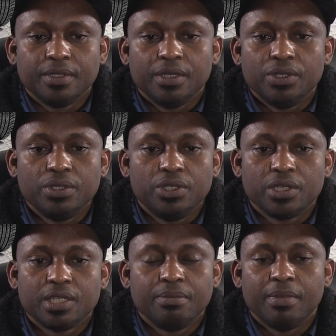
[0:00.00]
You
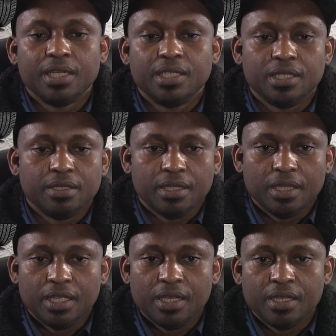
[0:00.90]
just imagine.
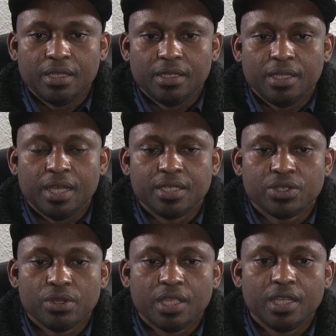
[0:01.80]
There is
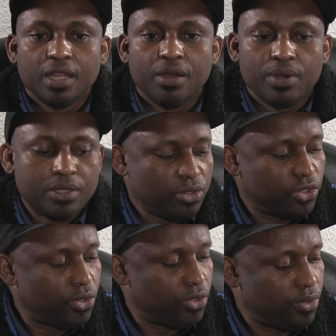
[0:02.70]
something I want to
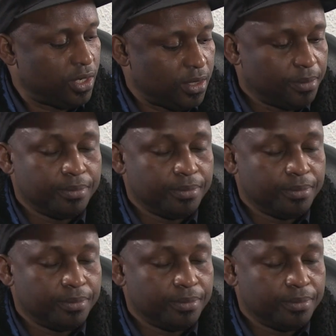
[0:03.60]
show you now.